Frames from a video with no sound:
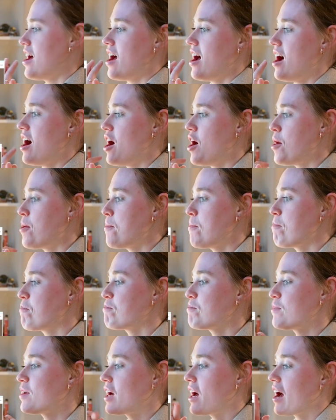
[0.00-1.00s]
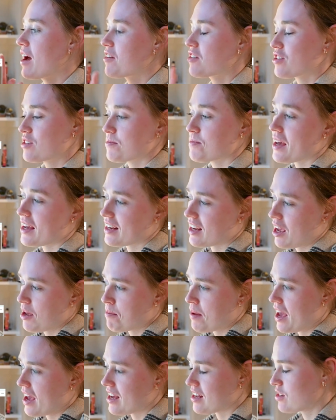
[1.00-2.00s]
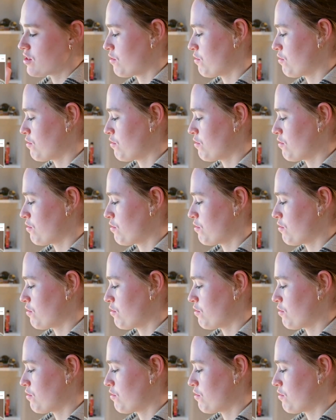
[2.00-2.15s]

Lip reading: But I just made a page